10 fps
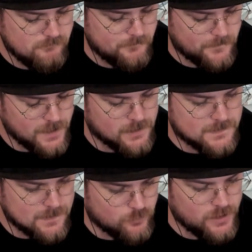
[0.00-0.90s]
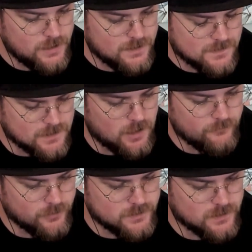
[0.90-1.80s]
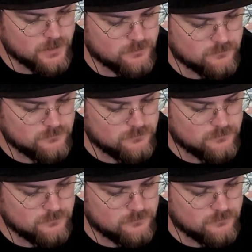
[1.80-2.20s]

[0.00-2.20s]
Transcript: They could Sabrina and stall for a turn.